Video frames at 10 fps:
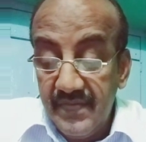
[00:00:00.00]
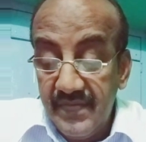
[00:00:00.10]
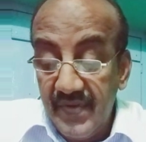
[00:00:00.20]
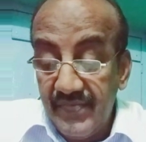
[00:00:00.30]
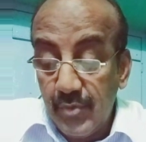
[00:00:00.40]

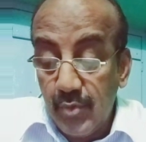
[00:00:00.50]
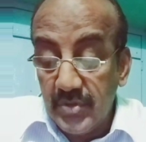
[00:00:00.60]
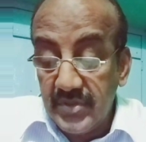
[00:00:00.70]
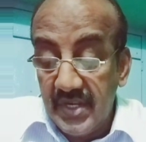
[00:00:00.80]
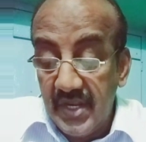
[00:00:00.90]
Fifth
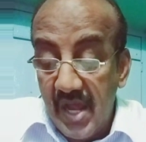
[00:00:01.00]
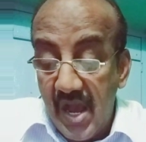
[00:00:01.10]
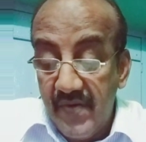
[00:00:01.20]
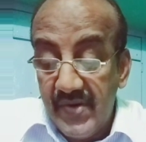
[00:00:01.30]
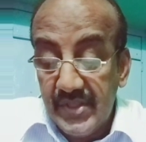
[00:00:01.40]
question,
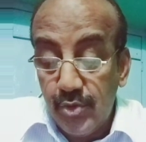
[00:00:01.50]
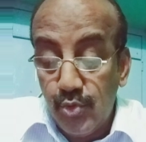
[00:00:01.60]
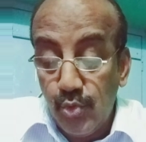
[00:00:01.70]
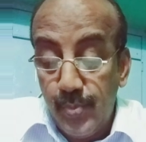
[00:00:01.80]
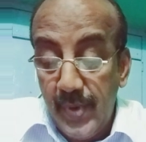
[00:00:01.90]
how are the
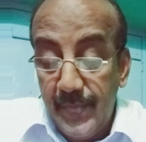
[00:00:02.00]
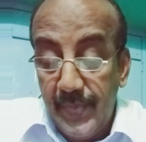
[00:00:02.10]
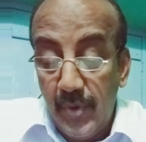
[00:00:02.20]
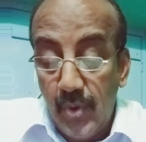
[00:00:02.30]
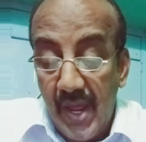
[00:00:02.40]
two people
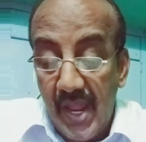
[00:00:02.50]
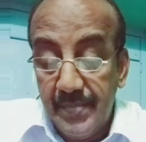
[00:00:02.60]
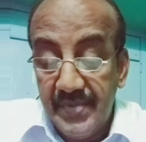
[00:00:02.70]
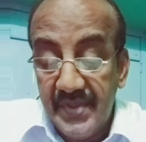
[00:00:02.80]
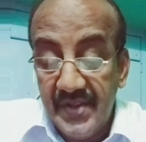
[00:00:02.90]
who
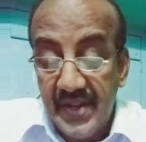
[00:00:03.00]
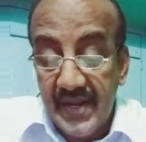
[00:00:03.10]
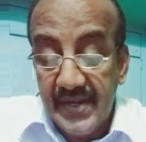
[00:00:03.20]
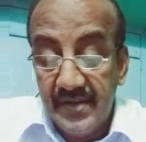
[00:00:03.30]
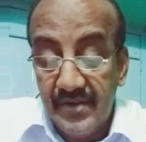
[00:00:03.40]
helped the
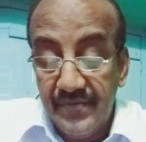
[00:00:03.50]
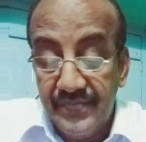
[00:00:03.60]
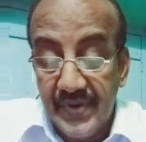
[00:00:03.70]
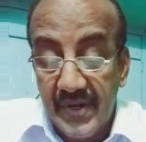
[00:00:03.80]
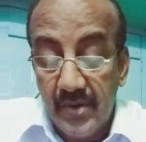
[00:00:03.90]
narrator
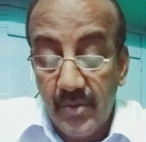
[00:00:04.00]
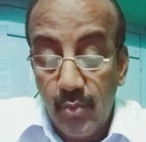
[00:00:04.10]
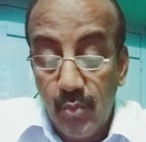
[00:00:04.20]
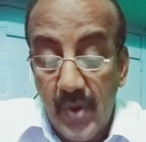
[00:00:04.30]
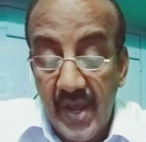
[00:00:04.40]
different?
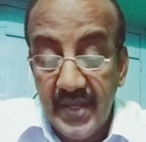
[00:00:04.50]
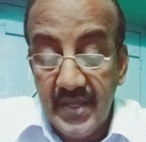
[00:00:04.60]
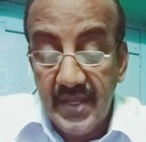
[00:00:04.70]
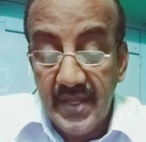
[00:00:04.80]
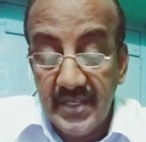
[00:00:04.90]
Why
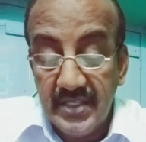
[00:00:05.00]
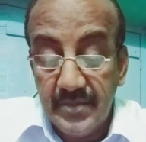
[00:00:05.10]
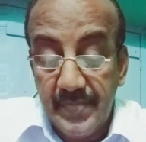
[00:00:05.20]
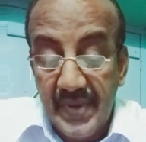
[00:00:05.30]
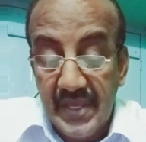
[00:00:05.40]
is
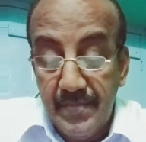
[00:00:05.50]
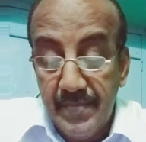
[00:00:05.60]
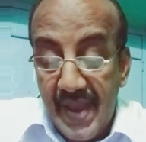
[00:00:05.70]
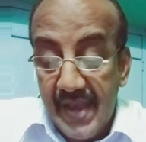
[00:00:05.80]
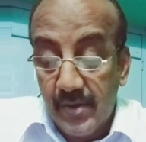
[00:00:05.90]
paying
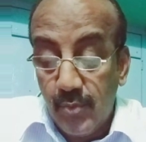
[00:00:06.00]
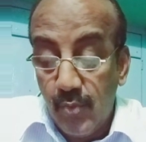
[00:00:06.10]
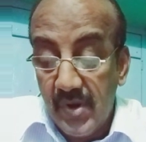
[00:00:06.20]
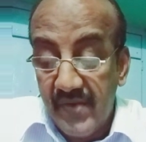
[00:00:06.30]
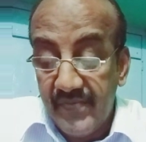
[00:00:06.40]
back
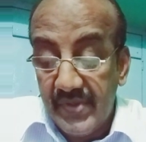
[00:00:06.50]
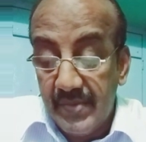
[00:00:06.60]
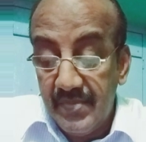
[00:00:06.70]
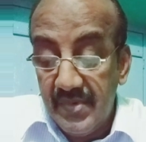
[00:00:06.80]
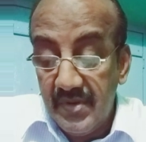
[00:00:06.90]
one of them
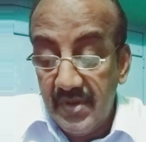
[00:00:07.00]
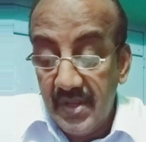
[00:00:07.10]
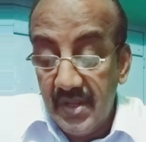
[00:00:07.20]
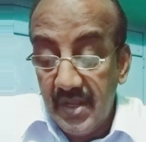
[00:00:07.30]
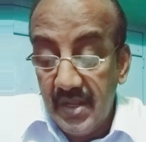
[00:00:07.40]

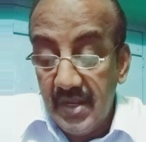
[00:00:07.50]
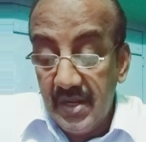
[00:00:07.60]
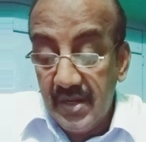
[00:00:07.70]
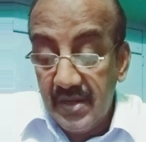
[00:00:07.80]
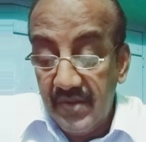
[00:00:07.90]

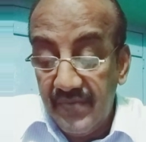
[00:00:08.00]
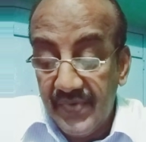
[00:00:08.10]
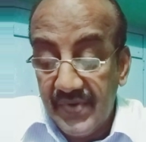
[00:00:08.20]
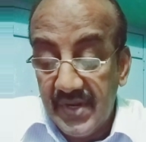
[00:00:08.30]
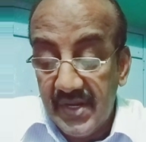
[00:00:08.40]

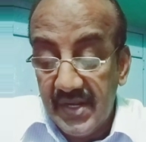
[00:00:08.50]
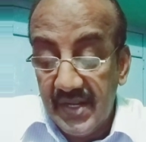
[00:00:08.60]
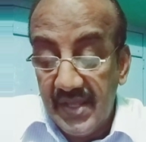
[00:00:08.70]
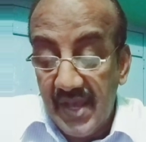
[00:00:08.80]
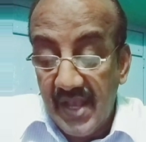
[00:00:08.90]
difficult
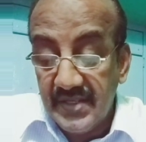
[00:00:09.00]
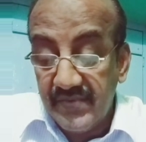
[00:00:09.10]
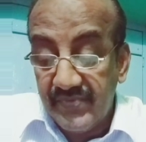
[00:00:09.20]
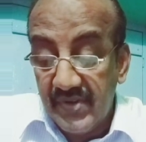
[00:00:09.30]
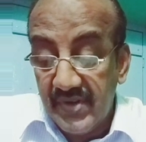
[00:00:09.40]
in the eyes
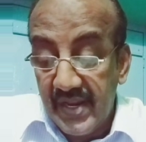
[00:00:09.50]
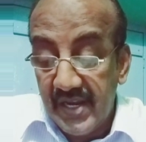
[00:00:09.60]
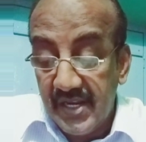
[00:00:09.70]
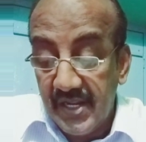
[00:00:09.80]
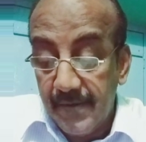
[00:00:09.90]
of the
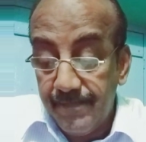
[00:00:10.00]
narrator?